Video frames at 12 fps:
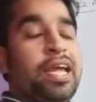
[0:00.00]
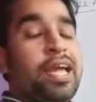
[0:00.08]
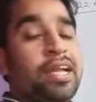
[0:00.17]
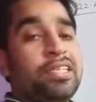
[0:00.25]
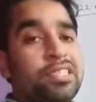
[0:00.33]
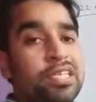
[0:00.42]

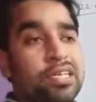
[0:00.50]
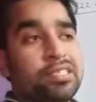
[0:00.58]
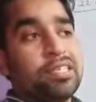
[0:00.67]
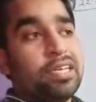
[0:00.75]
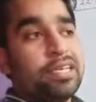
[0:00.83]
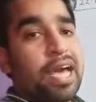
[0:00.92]
and
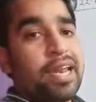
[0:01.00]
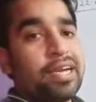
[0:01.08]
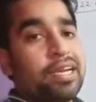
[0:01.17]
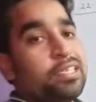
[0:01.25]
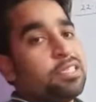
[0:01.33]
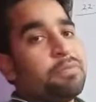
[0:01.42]
just
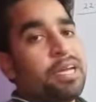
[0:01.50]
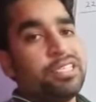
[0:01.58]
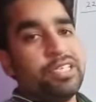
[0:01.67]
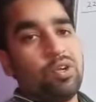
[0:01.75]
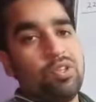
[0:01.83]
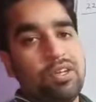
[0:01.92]
directly smash
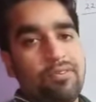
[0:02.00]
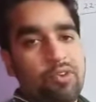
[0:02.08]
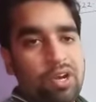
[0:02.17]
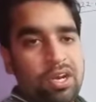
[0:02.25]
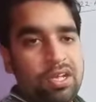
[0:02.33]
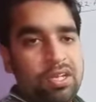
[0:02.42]
it on the wall.